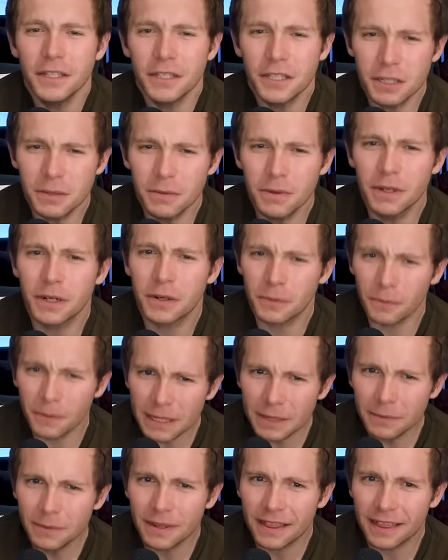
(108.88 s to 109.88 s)
Do you
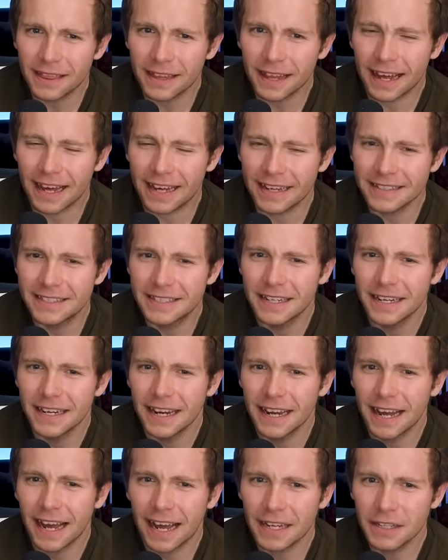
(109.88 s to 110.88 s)
agree with that?
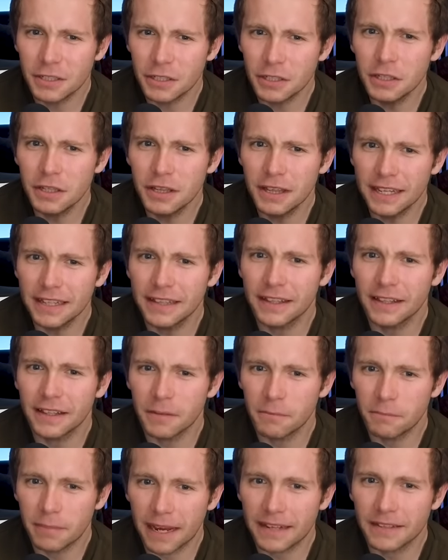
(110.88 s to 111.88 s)
And do you think that
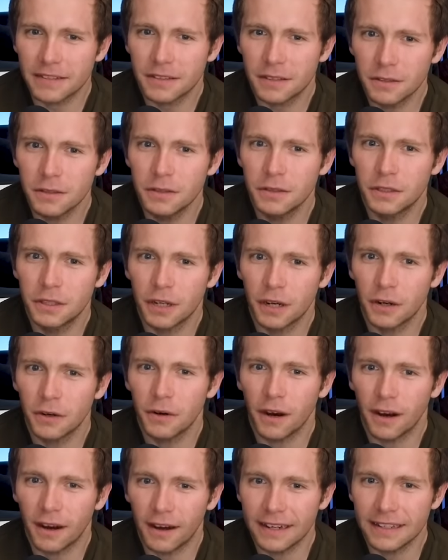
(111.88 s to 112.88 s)
the best do show
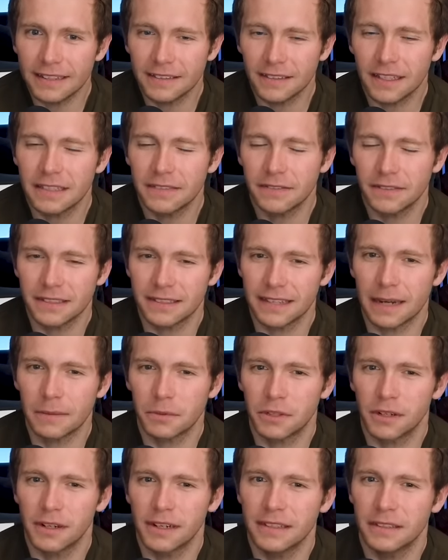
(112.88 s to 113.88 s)
early signs of
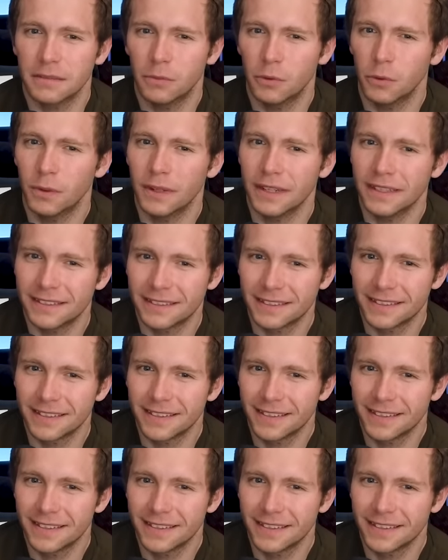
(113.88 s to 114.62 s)
exceptionalism always?